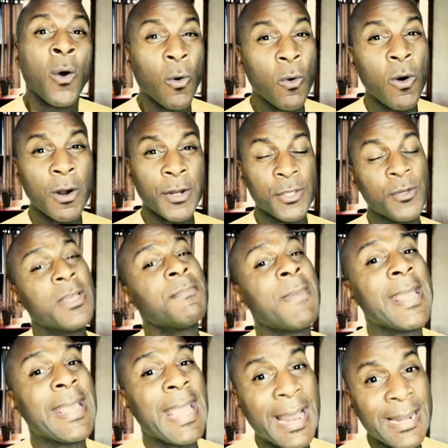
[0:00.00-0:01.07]
Or you can
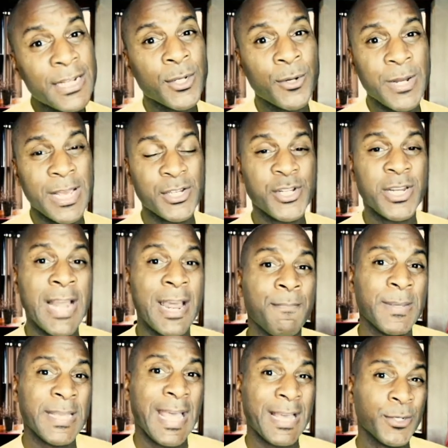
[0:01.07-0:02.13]
make any donation and
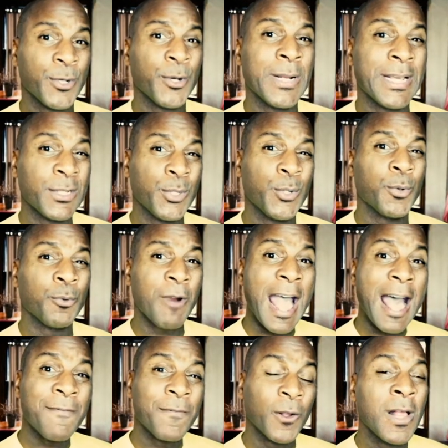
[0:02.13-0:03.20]
be entered into a
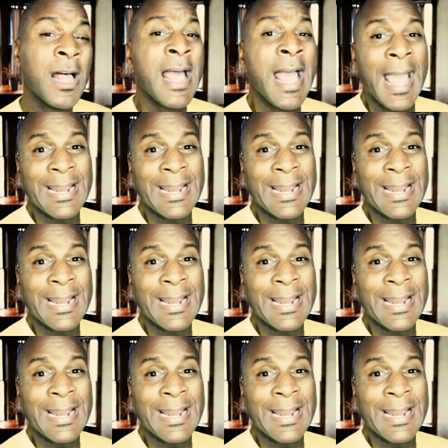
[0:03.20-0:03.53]
raffle